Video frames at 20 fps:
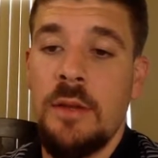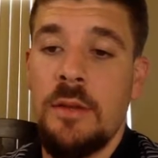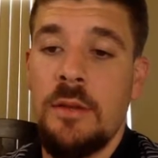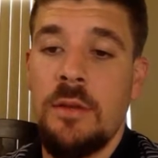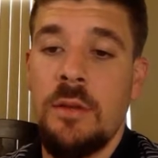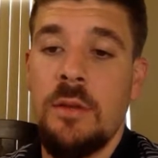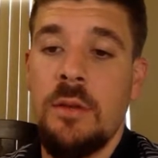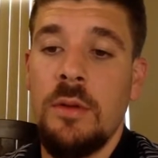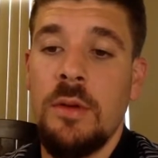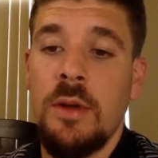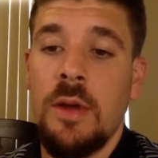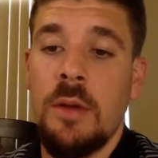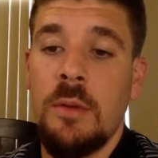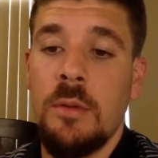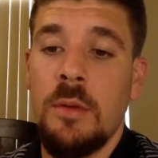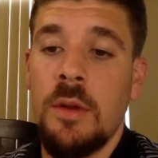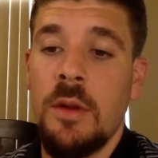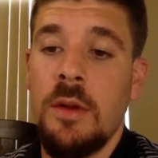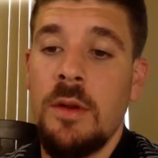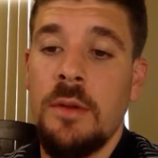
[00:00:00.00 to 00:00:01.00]
totally not
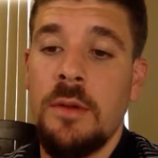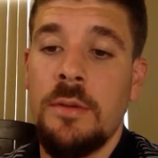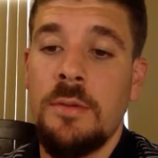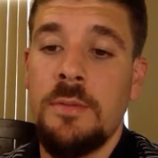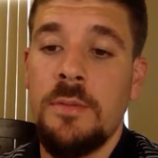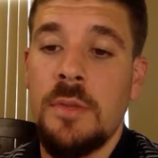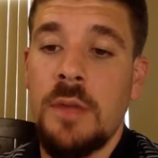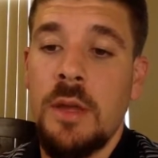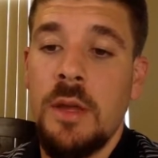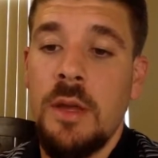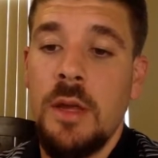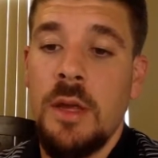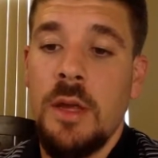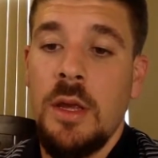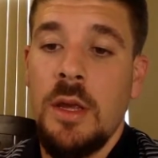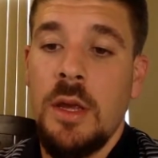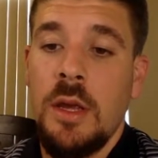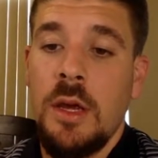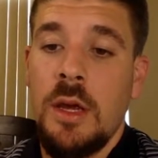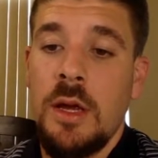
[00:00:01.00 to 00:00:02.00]
related.
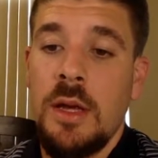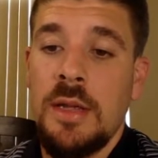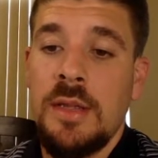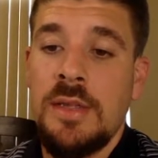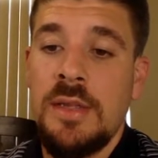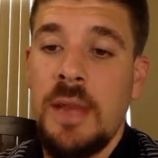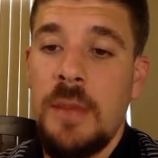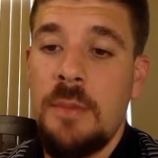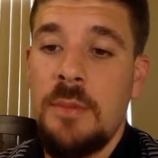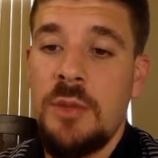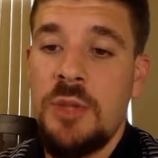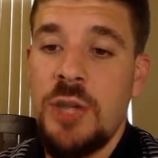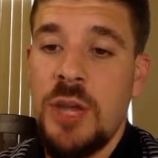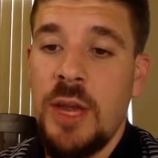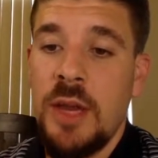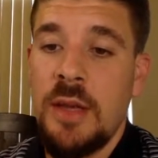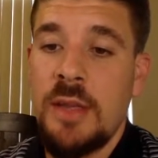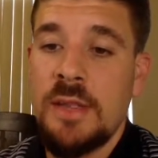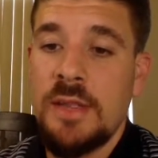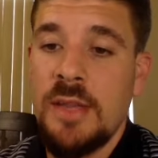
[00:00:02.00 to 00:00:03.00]
Seb
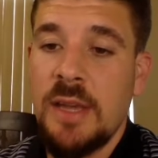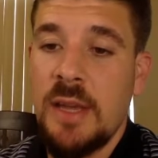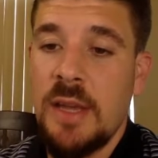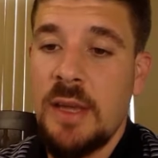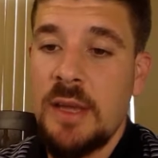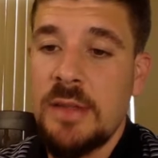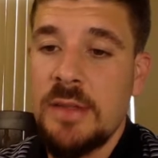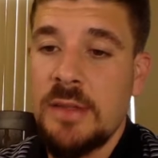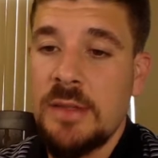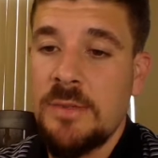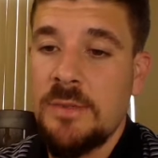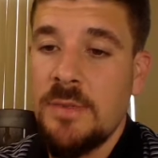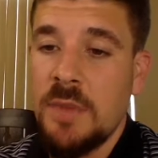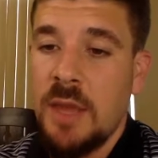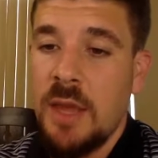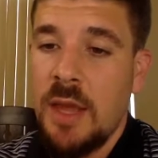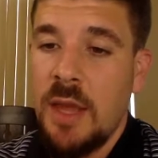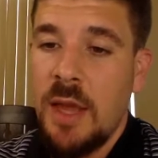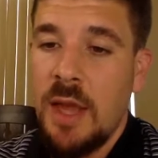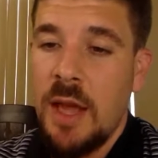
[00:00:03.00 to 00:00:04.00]
Jake says,
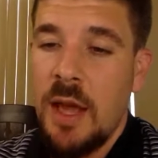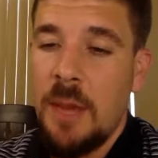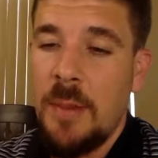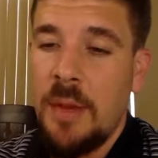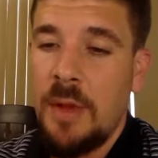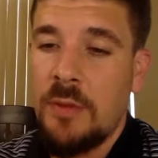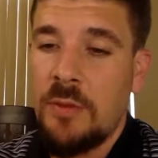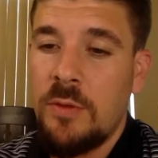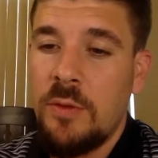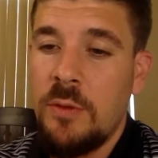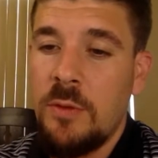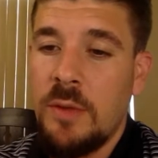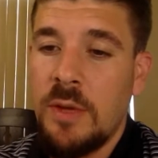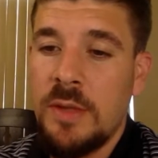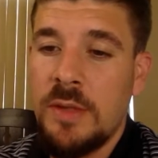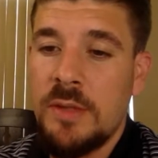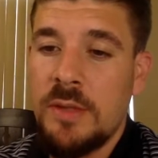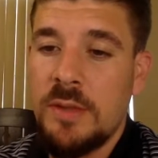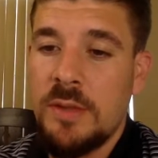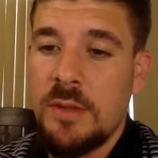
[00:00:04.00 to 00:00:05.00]
about 2
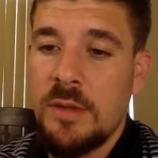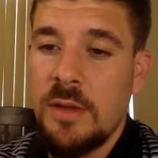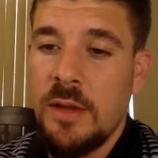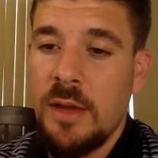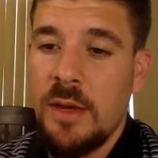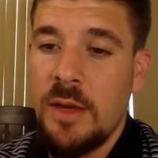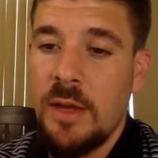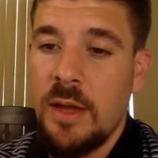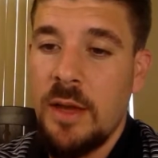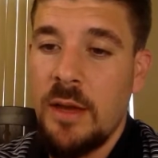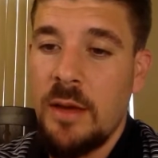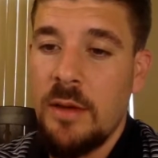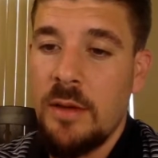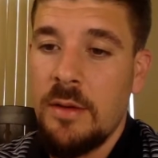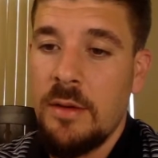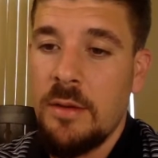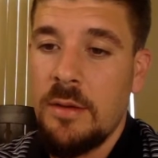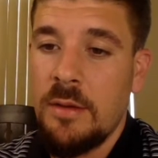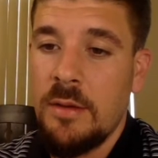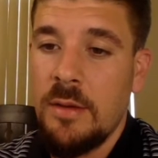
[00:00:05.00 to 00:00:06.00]
months again,
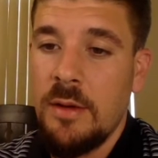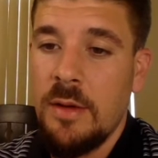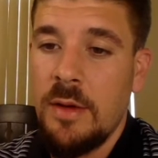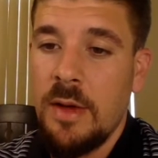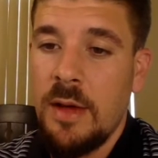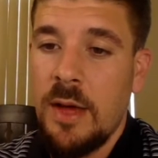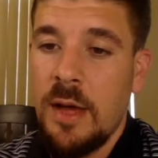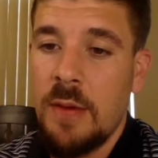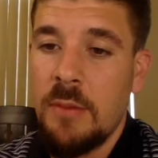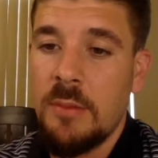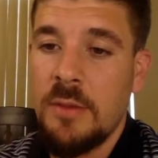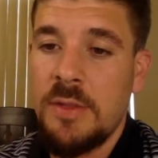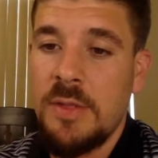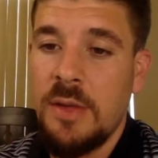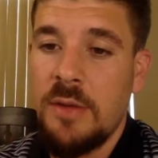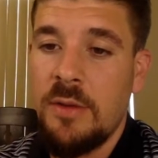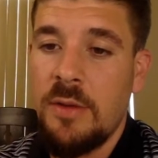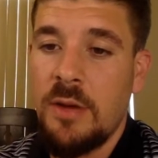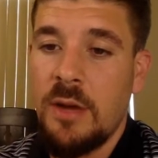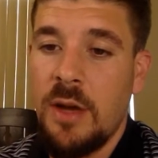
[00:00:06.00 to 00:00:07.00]
I'm
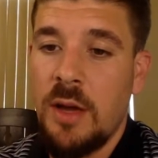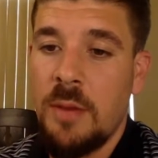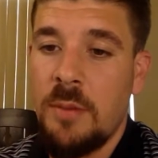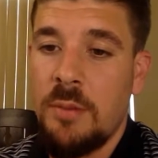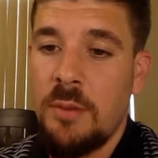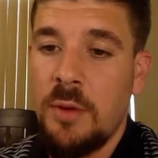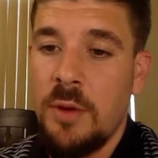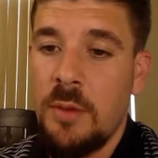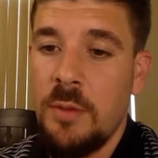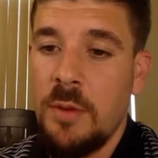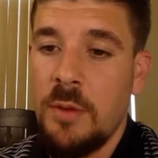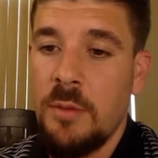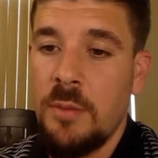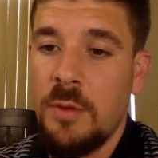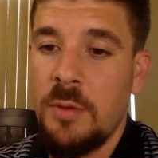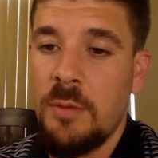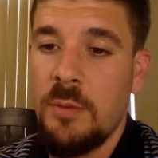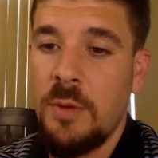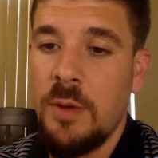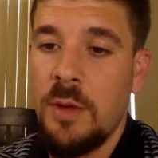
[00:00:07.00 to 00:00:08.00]
receiving lot premium
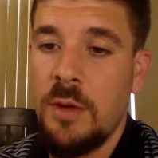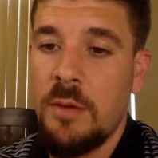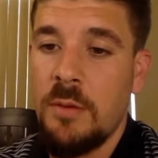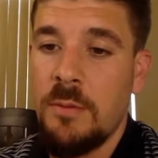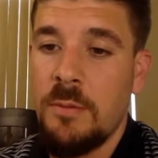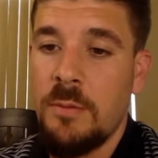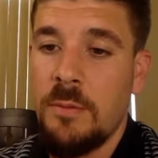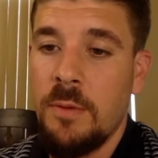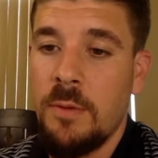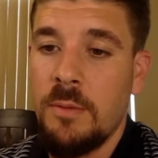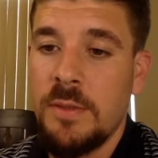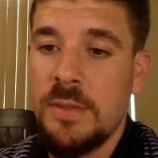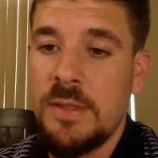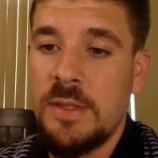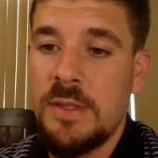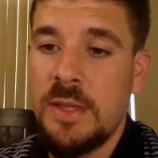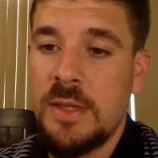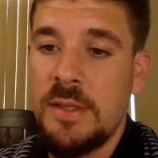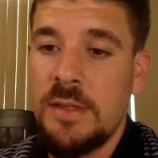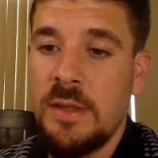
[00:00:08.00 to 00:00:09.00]
from
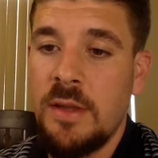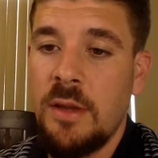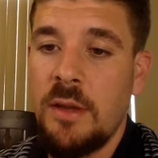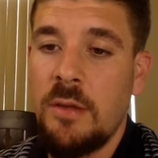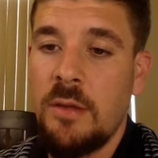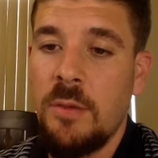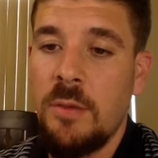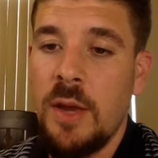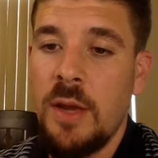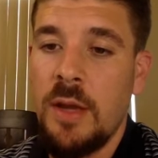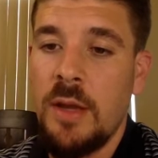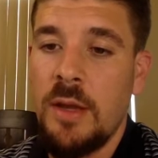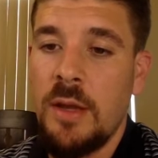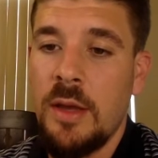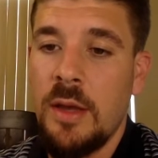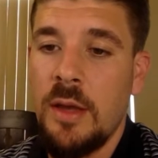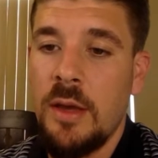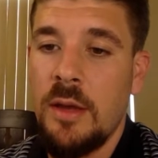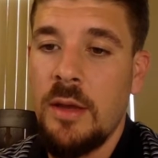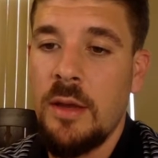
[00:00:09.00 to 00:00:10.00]
60 to
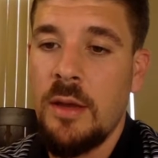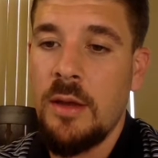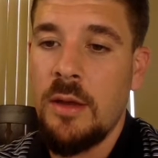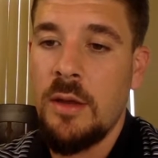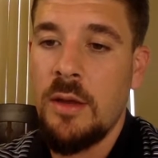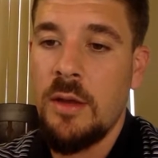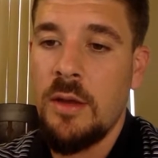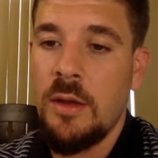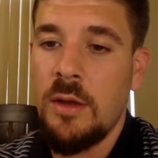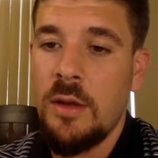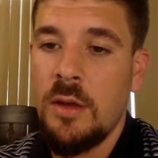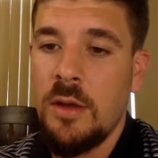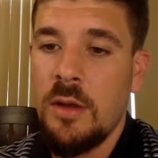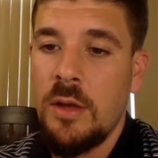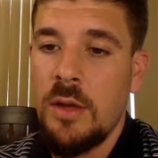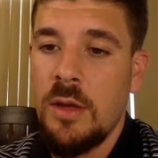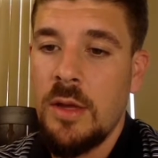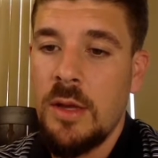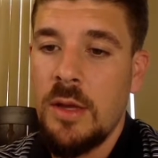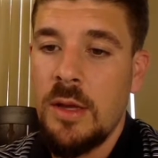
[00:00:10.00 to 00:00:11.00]
80K.
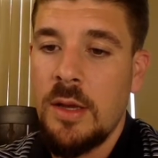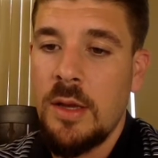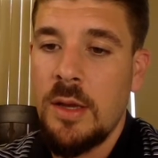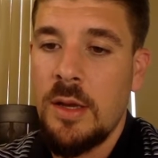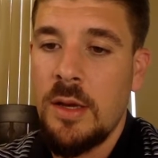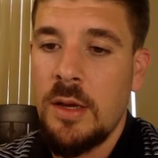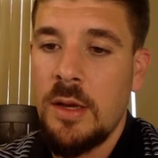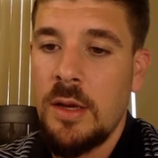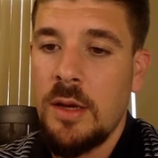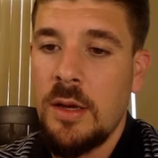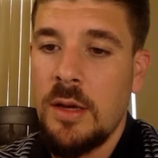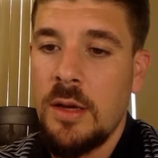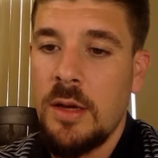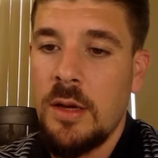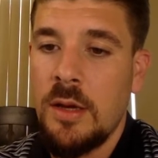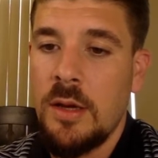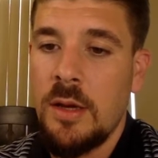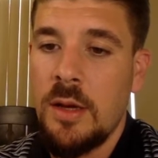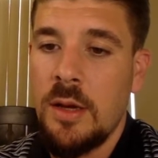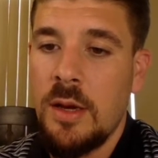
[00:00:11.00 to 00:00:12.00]

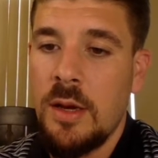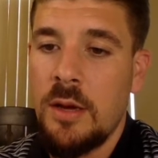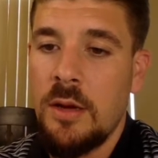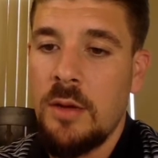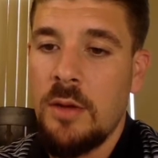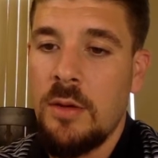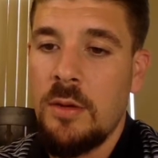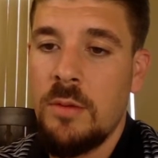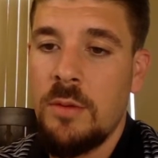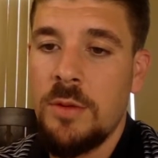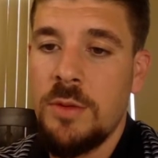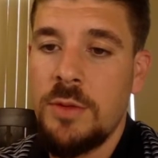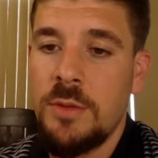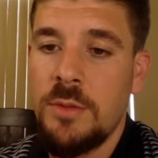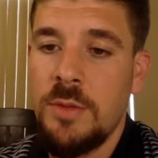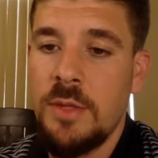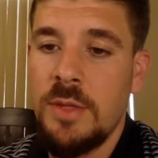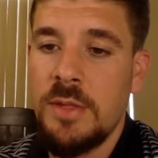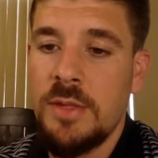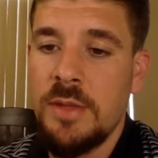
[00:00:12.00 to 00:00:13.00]
I don't know what you
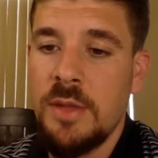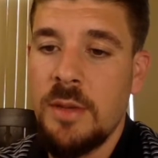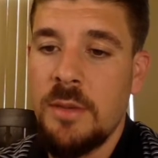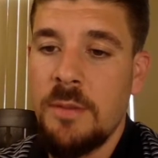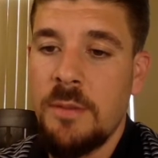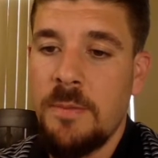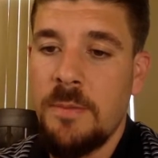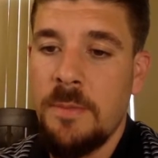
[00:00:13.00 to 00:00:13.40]
mean, Seb.